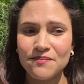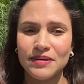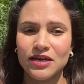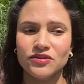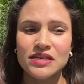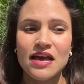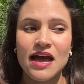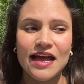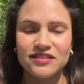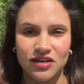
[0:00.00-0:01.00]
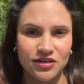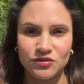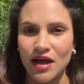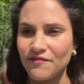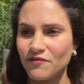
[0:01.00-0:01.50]
because I start to
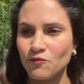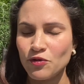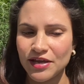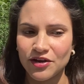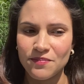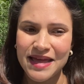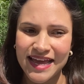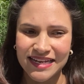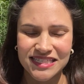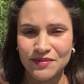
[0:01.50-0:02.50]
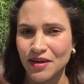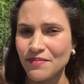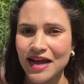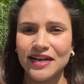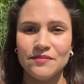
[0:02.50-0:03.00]
have weird pains in my
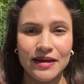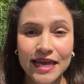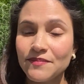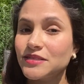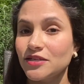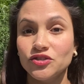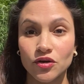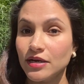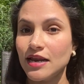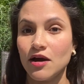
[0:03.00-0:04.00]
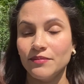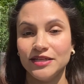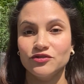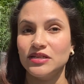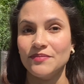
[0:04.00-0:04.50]
back and in my hips that don't allow me
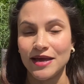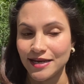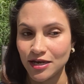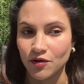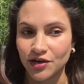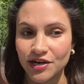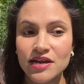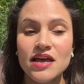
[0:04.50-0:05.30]
to sleep any longer.